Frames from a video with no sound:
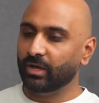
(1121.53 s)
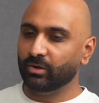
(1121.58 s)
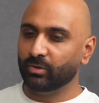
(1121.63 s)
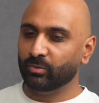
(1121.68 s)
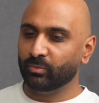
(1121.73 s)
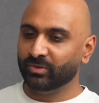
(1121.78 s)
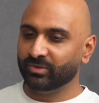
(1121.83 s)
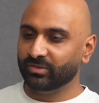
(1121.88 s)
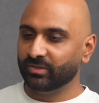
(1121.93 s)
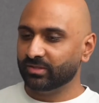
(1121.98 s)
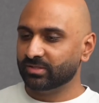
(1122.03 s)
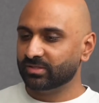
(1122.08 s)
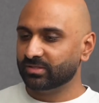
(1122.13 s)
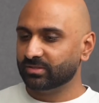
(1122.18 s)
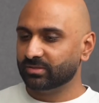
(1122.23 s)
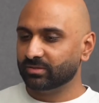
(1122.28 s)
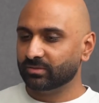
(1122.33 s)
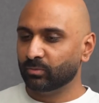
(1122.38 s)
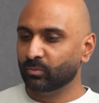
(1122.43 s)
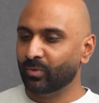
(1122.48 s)
with
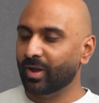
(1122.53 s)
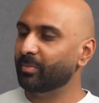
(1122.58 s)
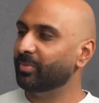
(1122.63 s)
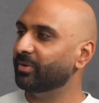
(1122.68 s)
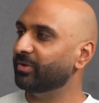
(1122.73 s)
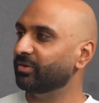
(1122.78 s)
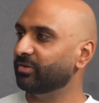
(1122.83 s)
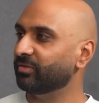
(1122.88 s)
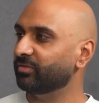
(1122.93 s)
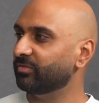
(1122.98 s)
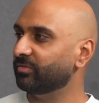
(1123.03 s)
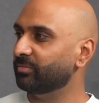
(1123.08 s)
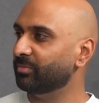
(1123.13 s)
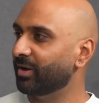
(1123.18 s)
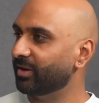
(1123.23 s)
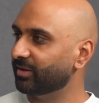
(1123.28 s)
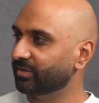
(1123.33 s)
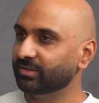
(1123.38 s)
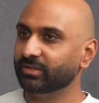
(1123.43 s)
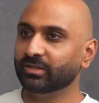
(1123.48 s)
this weapon of
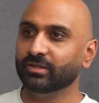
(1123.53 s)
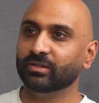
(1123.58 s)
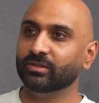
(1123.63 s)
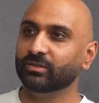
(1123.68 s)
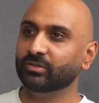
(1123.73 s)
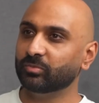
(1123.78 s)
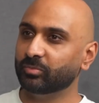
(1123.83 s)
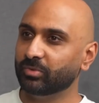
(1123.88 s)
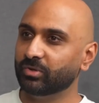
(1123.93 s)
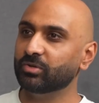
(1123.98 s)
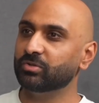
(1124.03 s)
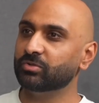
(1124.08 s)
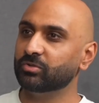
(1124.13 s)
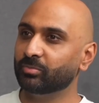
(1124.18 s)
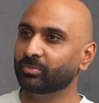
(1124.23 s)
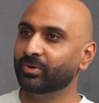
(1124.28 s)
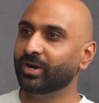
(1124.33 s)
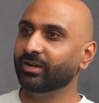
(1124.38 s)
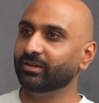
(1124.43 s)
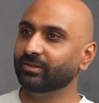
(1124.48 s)
bhakti and spiritual
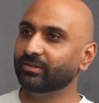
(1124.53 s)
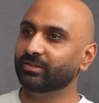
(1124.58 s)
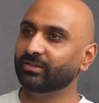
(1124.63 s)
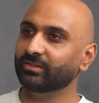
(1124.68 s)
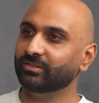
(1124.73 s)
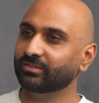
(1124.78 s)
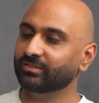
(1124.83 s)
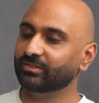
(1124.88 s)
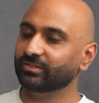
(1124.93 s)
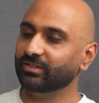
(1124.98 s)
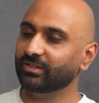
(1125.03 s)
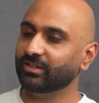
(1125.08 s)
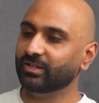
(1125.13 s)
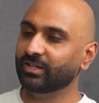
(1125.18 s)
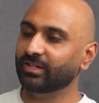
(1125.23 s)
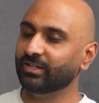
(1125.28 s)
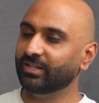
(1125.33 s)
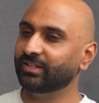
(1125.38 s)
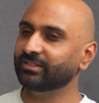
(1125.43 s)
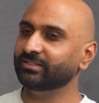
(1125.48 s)
practice
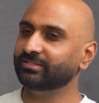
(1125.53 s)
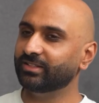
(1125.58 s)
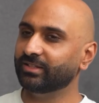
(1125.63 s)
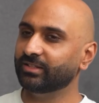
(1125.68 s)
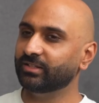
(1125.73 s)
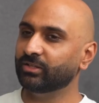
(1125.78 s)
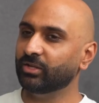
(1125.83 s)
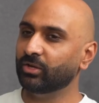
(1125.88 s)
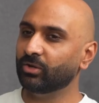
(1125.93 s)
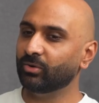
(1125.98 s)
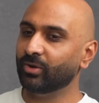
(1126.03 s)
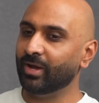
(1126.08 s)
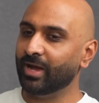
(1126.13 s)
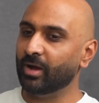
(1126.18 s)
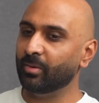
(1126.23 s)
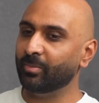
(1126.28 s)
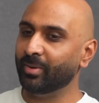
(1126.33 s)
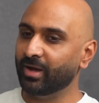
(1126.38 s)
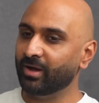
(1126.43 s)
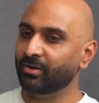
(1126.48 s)
unless they know
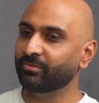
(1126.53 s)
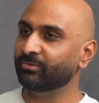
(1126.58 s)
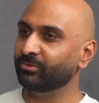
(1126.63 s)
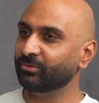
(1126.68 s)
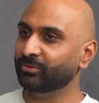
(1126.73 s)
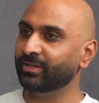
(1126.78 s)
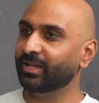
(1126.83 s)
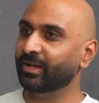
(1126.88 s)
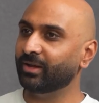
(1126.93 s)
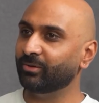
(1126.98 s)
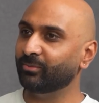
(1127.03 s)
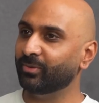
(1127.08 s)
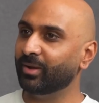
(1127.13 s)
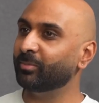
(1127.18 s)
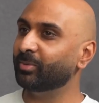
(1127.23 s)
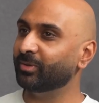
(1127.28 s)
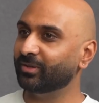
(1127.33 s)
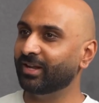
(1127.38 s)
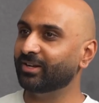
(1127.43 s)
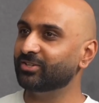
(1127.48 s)
how powerful that
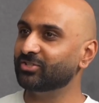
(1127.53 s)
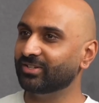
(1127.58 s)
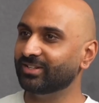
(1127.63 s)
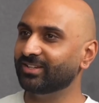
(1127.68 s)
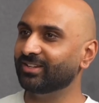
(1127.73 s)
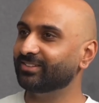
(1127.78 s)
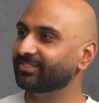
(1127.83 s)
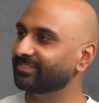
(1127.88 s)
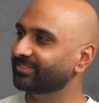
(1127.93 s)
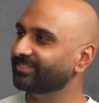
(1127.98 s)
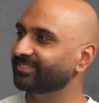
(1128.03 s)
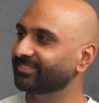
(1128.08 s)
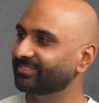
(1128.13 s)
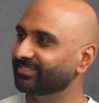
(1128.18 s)
weapon actually is.